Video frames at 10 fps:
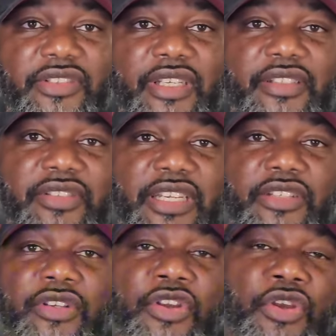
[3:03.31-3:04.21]

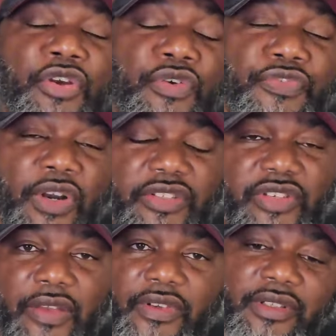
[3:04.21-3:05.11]
Tennessee's front
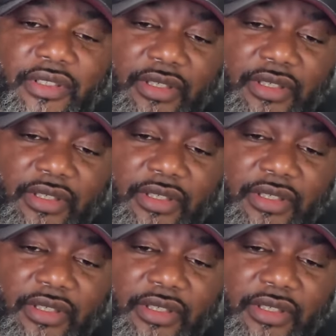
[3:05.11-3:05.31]
7.